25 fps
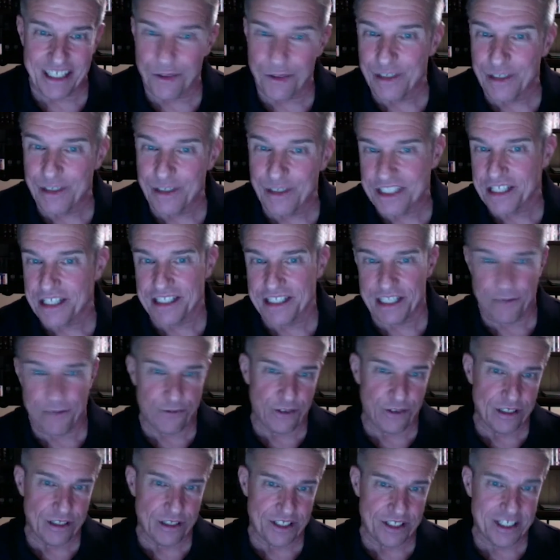What's the
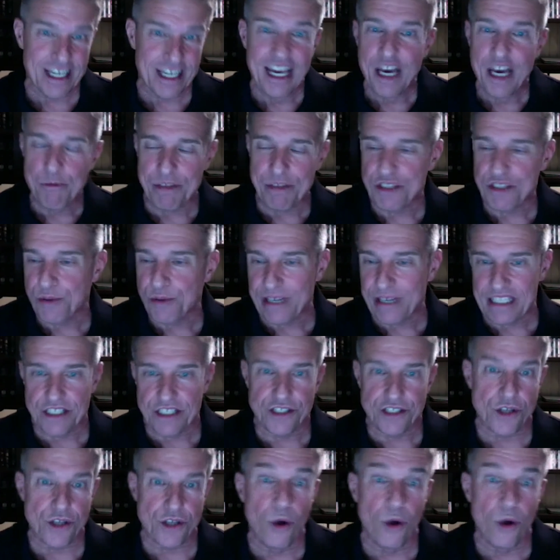difference between
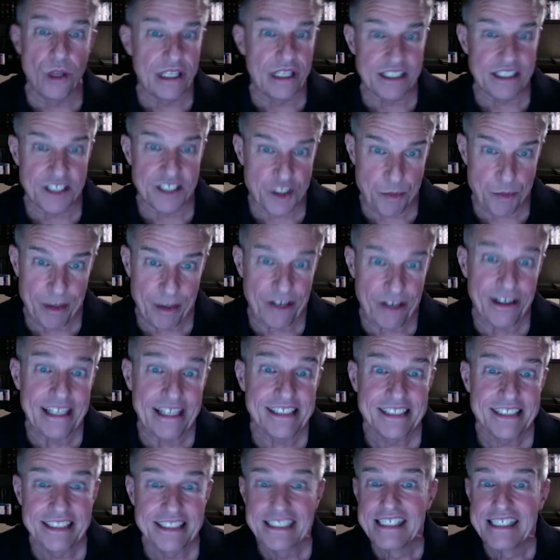soul and spirit?
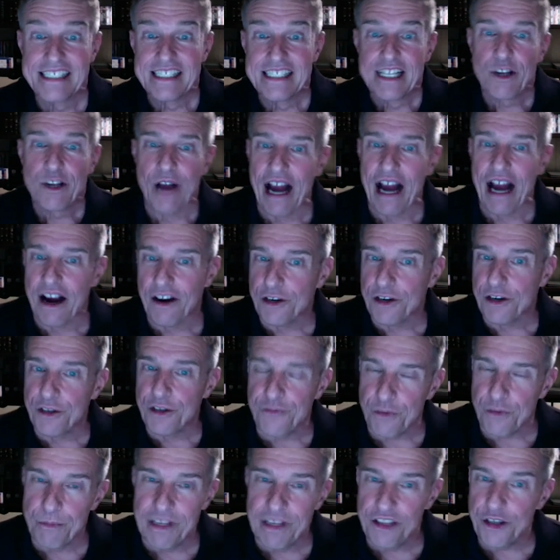Are you
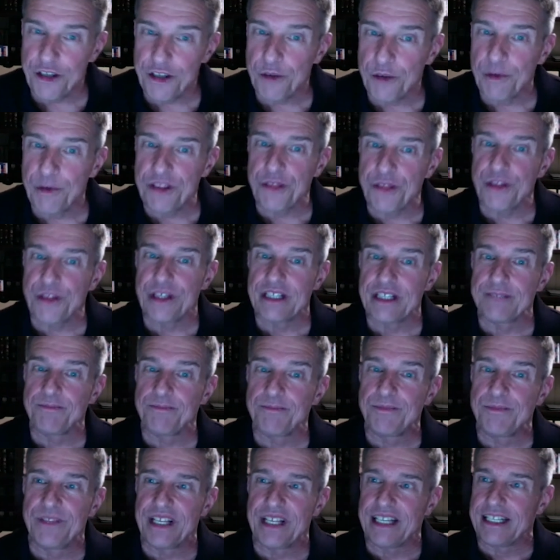familiar with the,
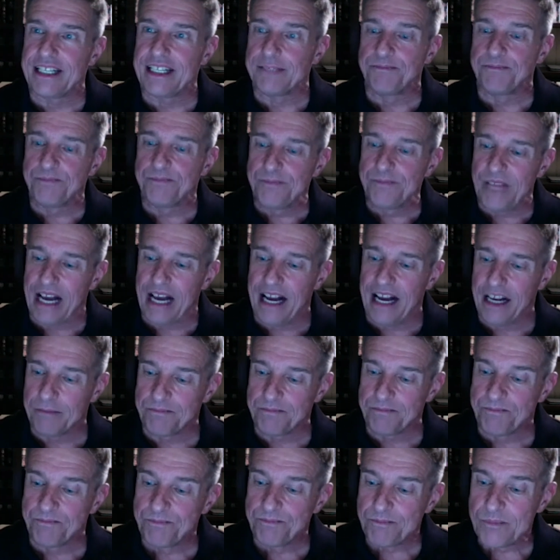the
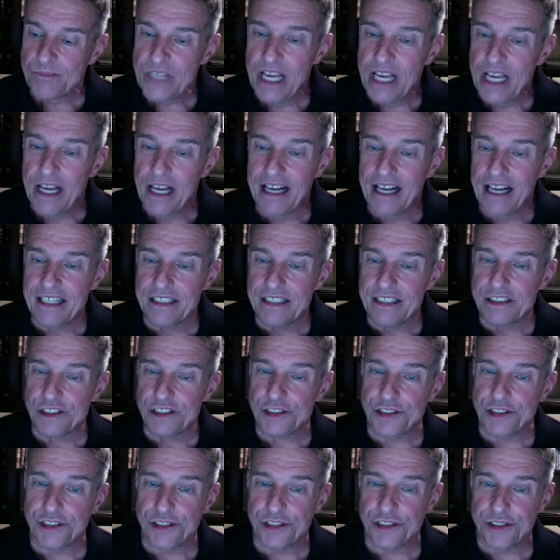um,
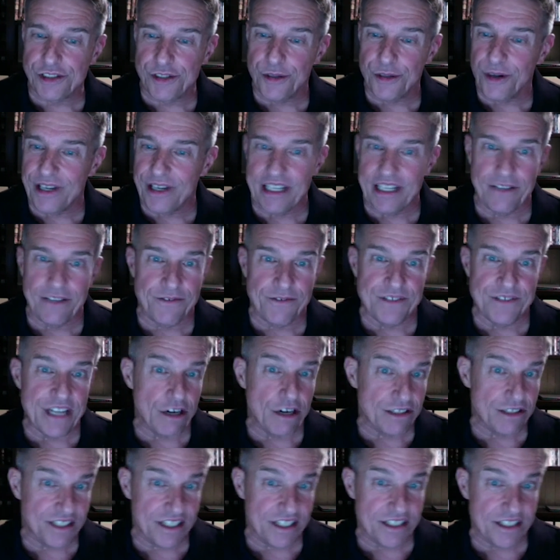story of
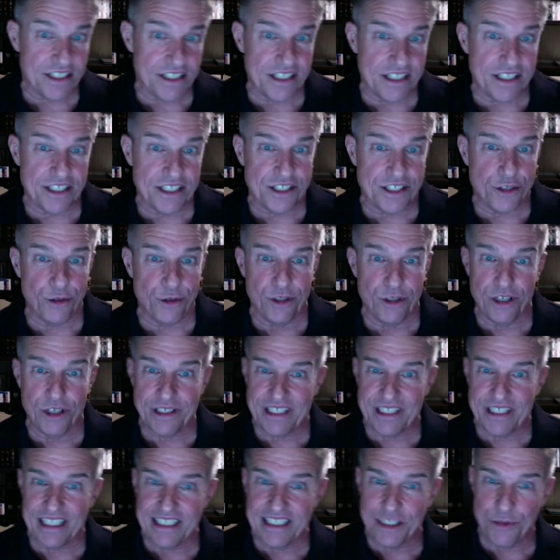Narcissus who looked
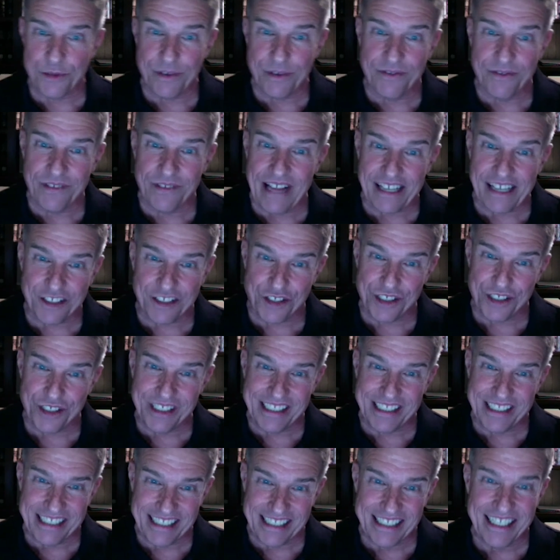in his reflection
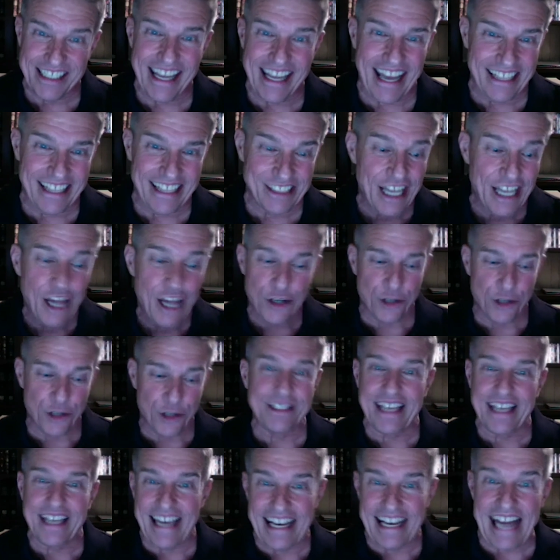and, and couldn't
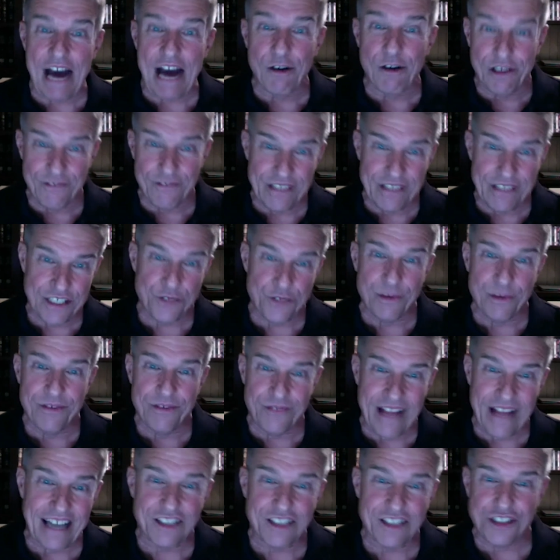get out of his
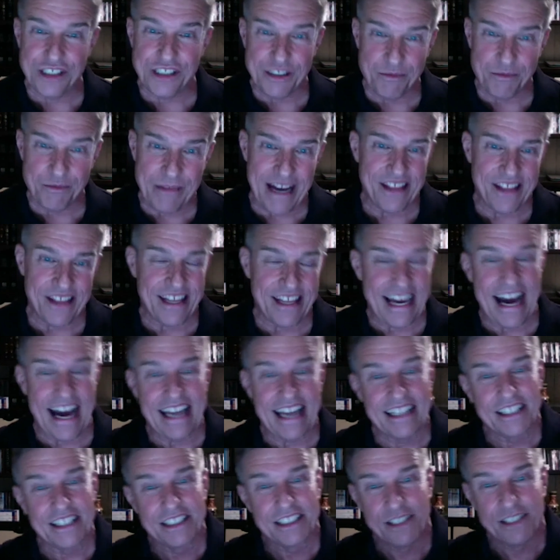reflection by the
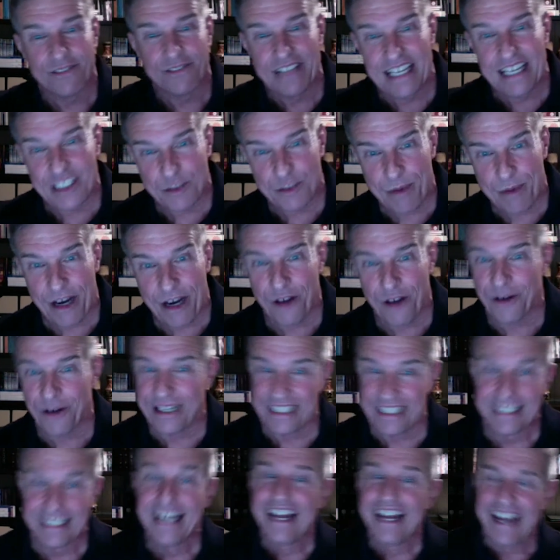island of Lesbo
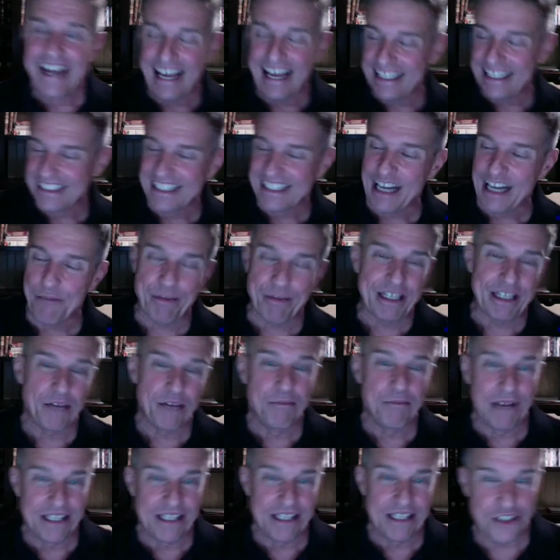and ended up in a
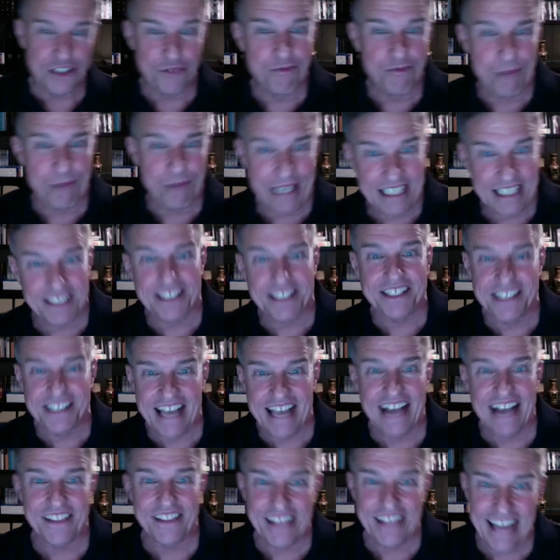bunch of pieces
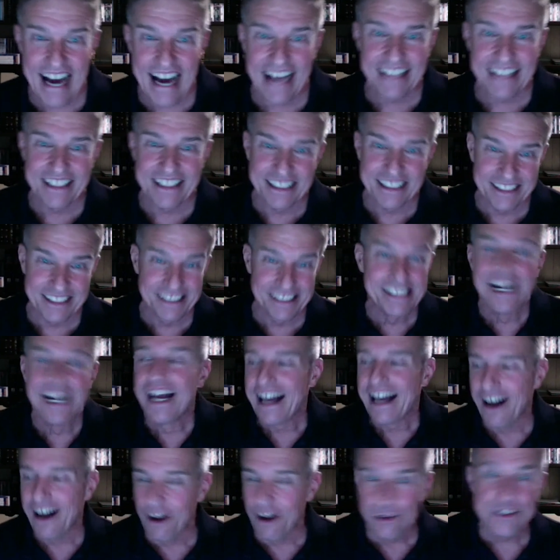on the island
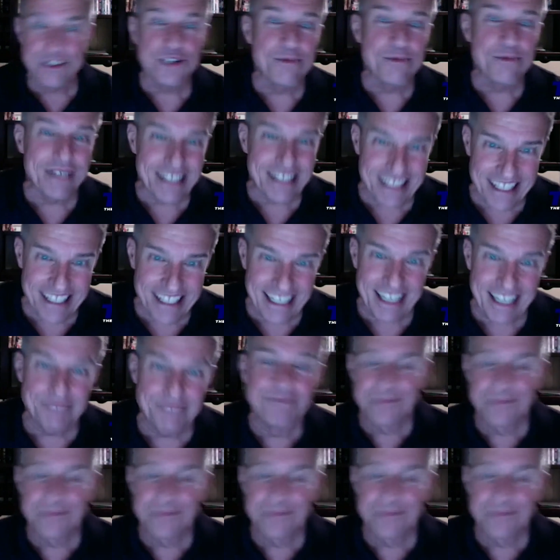ultimately.